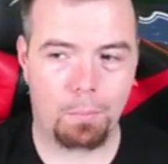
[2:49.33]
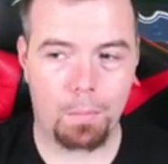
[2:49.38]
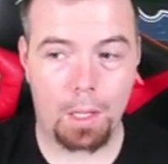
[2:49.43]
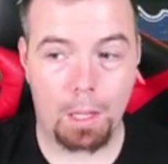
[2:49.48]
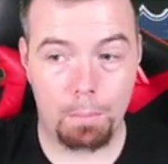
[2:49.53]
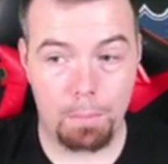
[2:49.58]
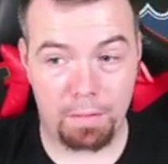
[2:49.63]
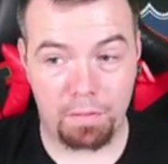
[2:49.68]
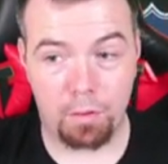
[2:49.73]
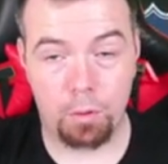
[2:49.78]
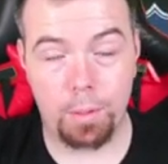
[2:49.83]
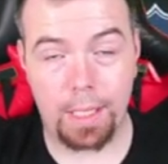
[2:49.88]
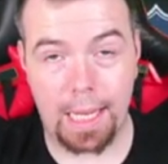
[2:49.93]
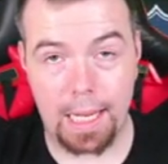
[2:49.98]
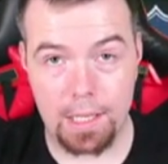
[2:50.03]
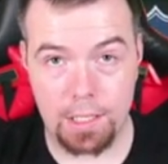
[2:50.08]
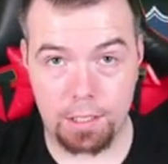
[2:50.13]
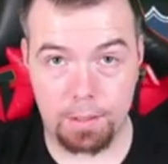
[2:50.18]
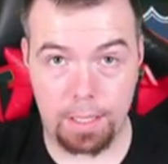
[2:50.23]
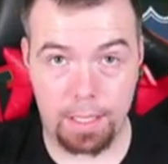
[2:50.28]
before we
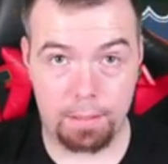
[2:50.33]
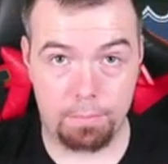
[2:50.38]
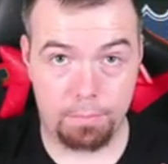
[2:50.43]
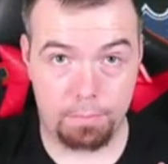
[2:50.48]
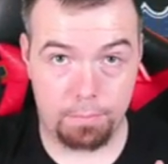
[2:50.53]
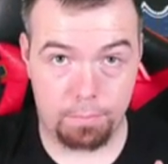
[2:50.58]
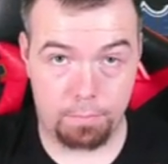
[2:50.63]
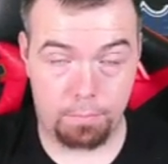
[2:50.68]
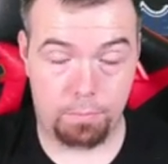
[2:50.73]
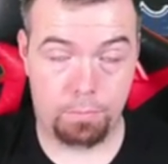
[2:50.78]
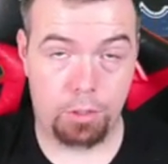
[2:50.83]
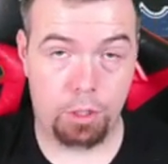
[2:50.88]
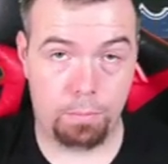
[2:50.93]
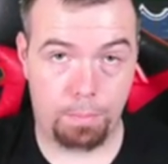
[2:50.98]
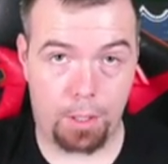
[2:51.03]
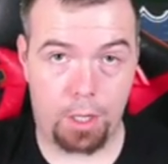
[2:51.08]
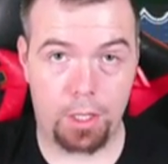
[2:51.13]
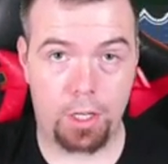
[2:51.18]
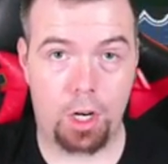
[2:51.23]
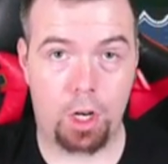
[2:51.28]
get into it, you
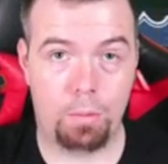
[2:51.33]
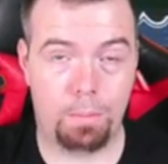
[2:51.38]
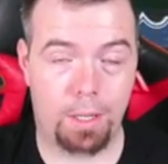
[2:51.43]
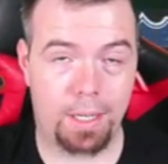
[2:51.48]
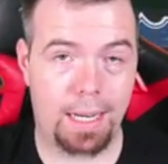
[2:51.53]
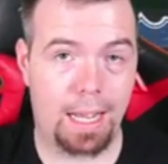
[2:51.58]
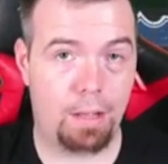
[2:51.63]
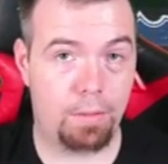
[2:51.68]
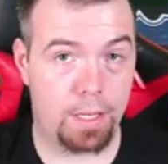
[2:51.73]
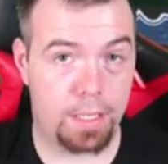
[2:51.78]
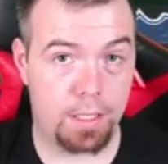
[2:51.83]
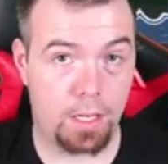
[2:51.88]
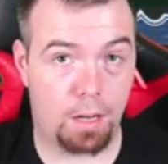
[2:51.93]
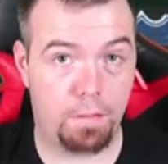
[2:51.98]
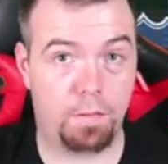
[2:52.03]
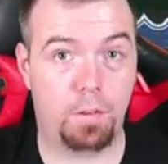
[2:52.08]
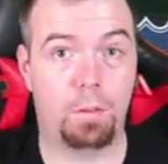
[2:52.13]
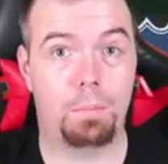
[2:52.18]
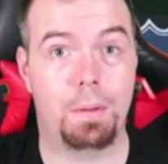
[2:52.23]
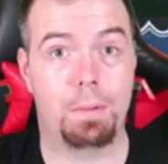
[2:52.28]
buy know by now, these are
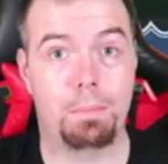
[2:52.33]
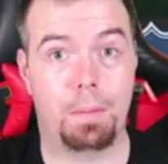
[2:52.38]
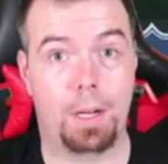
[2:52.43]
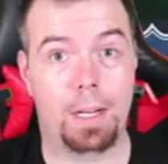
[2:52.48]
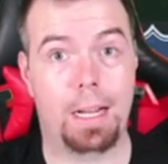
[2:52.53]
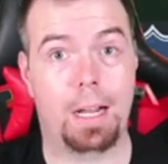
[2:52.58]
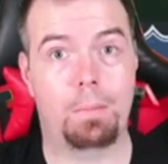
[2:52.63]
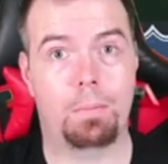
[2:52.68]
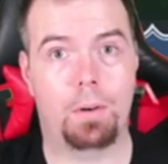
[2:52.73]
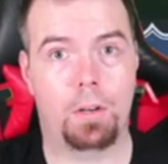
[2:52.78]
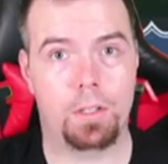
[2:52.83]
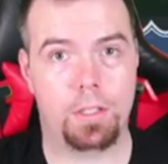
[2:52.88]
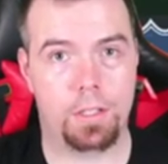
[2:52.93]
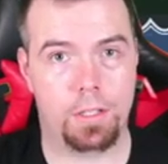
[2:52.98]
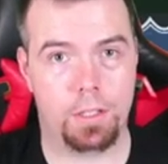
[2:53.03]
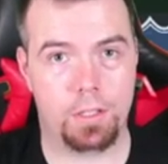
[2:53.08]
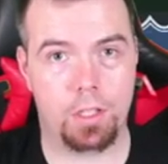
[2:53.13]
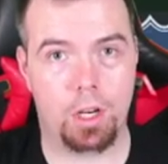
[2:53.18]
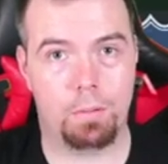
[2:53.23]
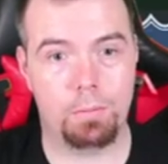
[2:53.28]
footbin buy now prices
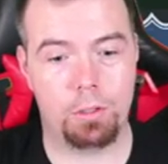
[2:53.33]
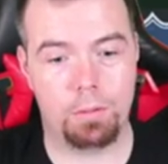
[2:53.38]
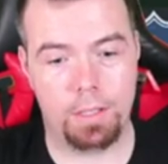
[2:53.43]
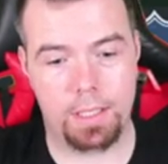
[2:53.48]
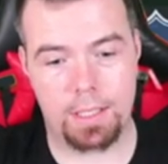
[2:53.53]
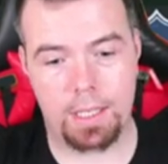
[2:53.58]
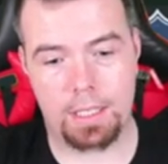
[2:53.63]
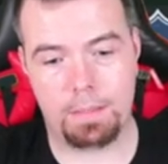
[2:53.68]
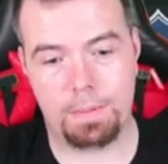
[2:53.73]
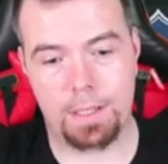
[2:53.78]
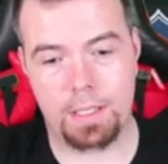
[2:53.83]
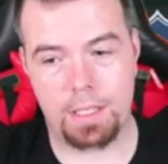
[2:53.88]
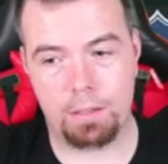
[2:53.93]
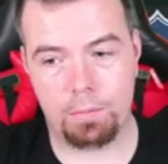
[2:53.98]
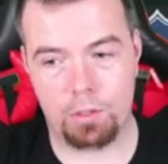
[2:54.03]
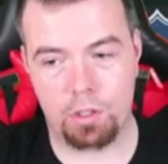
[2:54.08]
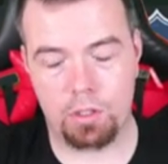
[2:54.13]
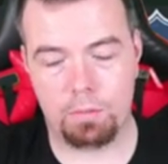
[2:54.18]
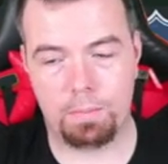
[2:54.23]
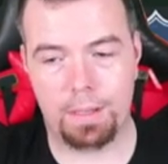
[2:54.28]
at the time doing this SBC,
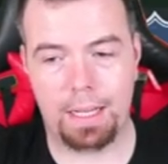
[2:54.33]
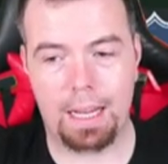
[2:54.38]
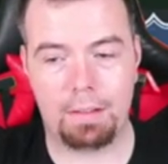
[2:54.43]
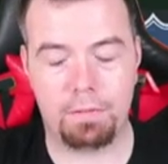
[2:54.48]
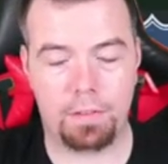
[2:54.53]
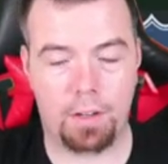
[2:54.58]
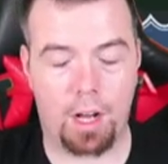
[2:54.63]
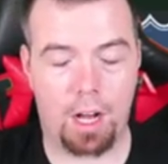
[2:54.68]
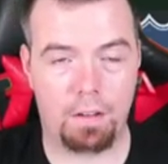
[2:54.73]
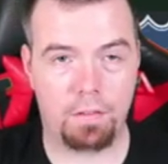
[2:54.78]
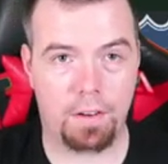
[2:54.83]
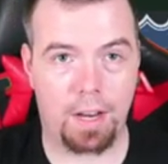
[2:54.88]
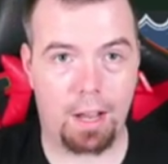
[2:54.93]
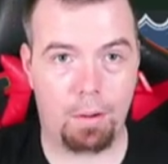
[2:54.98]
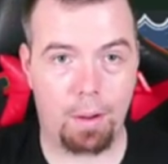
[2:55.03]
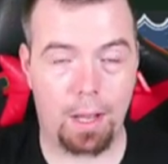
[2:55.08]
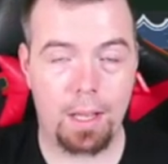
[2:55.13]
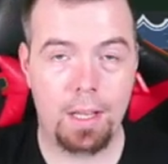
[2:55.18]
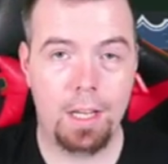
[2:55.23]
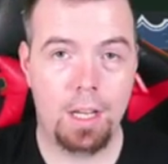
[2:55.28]
which has been out for half an
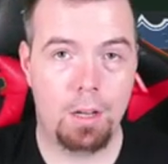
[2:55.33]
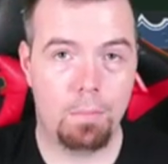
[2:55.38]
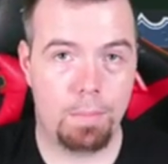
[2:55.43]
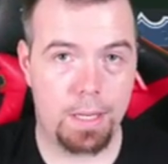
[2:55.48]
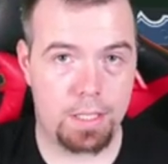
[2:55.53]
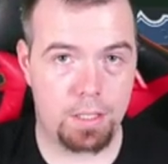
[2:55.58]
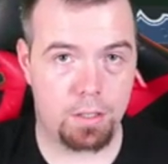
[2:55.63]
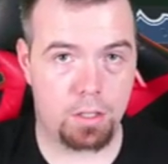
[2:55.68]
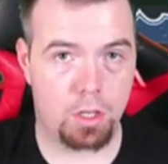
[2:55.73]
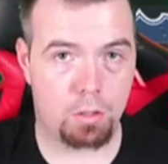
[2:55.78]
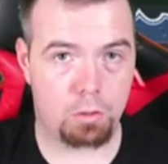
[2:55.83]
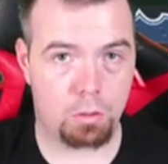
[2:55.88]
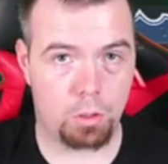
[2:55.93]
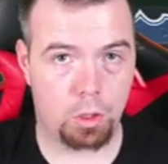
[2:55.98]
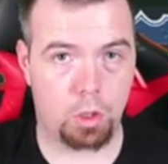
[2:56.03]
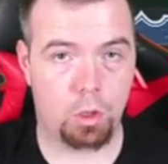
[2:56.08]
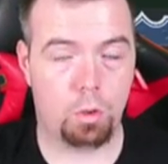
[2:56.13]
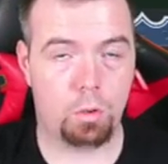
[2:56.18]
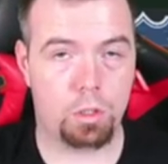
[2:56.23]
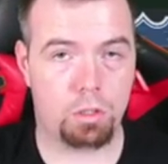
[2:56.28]
hour. Business stocks,
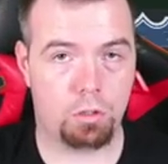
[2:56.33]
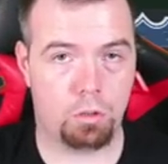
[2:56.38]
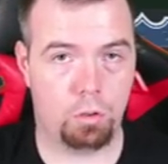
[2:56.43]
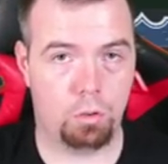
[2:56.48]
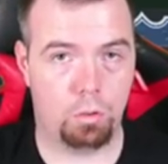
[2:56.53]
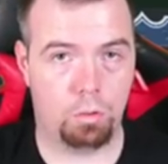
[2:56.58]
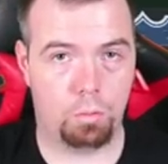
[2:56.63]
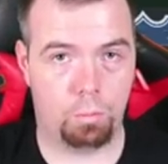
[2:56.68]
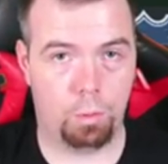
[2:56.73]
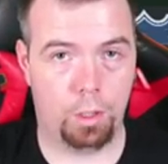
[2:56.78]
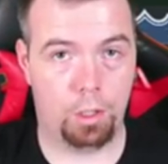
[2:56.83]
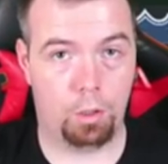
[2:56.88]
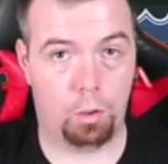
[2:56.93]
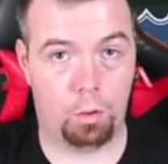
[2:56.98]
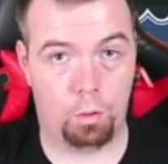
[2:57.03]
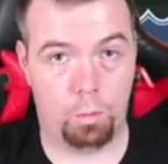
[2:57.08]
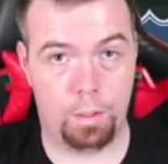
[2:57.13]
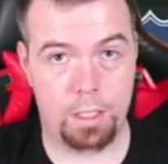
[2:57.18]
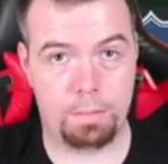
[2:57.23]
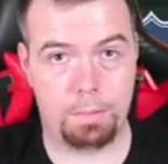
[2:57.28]
of course, will
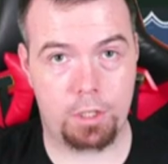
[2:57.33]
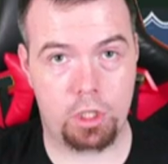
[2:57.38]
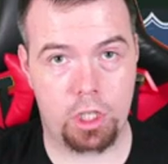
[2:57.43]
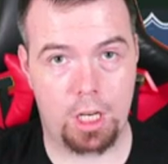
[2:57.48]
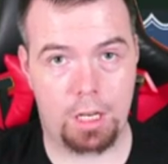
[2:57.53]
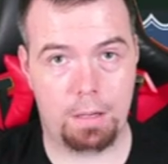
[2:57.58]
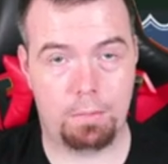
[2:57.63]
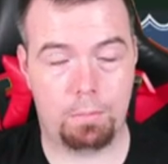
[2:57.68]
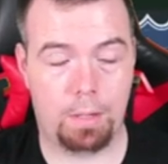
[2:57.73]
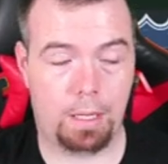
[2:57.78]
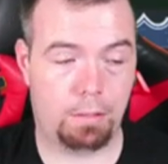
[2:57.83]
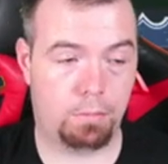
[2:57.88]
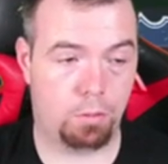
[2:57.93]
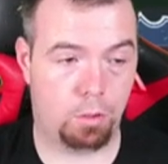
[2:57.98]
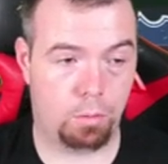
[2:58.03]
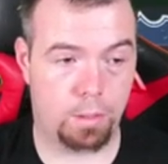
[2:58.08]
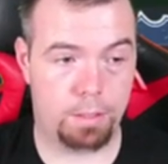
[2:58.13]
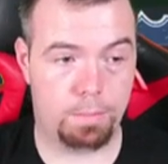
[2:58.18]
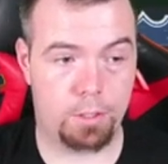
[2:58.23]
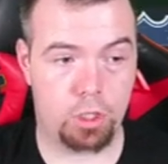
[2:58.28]
always be cheap. Well,
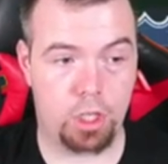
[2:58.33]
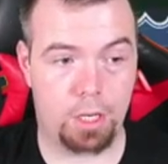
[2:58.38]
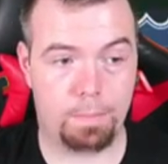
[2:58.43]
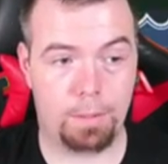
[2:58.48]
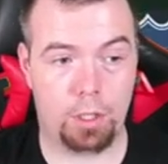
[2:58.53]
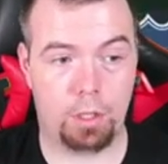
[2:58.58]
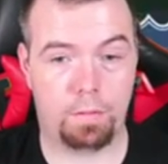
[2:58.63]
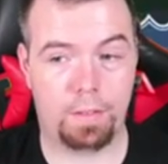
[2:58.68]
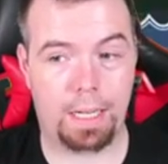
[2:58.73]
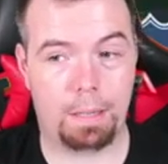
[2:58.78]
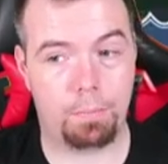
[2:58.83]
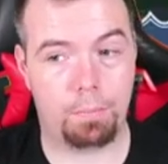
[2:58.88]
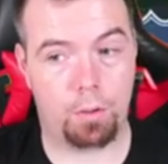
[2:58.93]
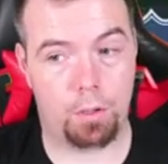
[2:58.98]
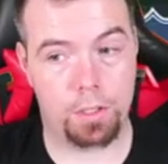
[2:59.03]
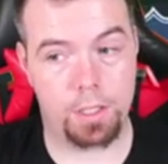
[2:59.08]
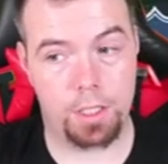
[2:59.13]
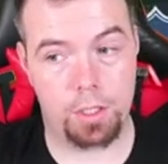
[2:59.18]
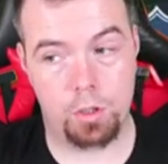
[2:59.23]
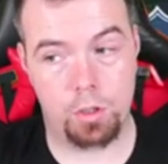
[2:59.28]
always be cheap. And don't forget,
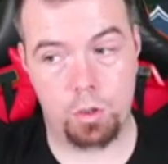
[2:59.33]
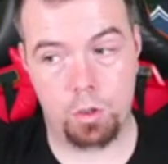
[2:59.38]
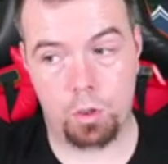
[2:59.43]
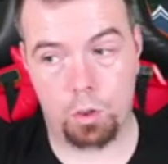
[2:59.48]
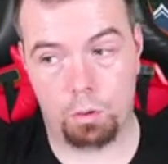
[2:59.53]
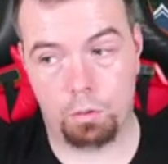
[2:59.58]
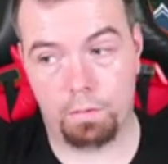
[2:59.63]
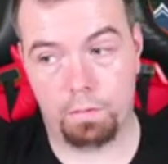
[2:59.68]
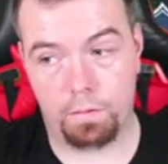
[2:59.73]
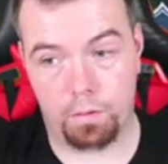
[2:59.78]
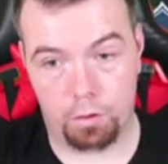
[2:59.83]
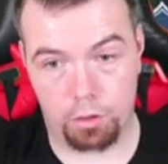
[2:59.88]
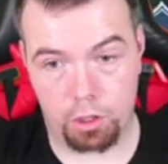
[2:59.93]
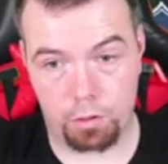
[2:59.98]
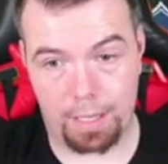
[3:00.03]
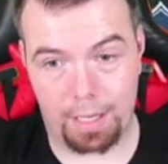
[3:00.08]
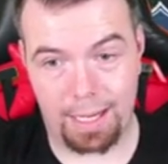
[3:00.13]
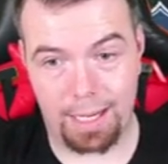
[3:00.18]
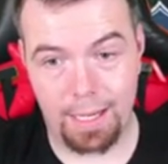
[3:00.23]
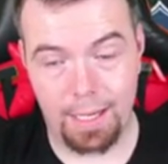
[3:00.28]
prices do
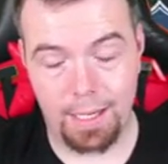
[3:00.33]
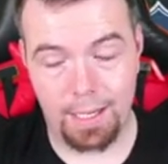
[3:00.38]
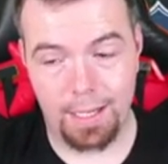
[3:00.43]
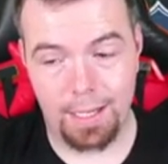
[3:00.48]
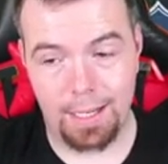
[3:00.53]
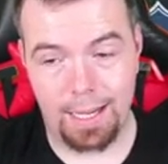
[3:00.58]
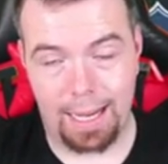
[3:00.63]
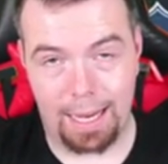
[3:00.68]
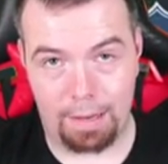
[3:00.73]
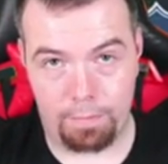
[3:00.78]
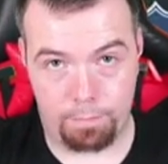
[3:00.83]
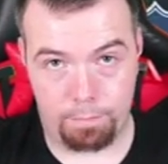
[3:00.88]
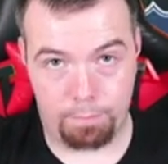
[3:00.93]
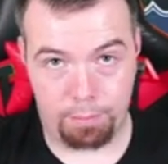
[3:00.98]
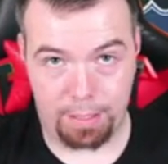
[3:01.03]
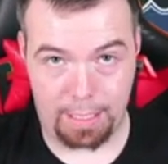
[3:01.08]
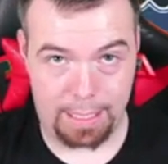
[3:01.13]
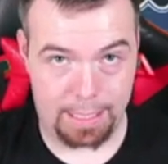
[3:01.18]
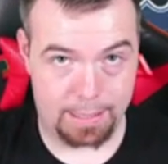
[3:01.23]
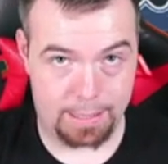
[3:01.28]
fluctuate. If
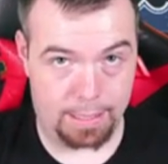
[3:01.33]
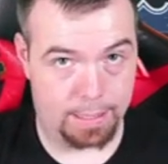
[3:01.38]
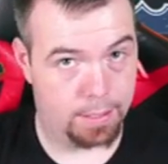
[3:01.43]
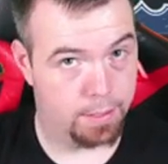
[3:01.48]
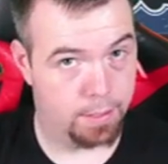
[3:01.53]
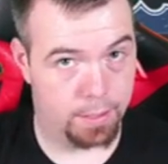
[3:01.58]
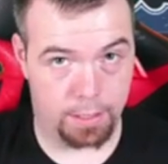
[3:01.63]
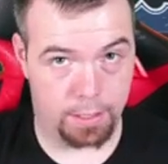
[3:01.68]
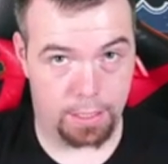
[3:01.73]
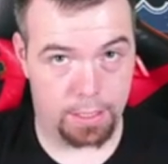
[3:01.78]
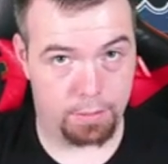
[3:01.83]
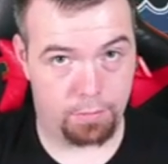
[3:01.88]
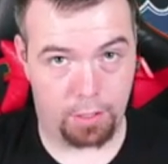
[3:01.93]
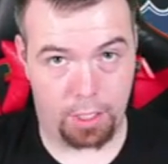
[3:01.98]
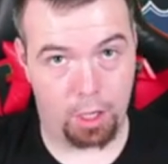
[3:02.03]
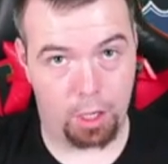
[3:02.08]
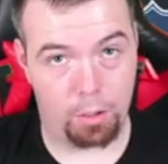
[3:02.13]
please listen to this video.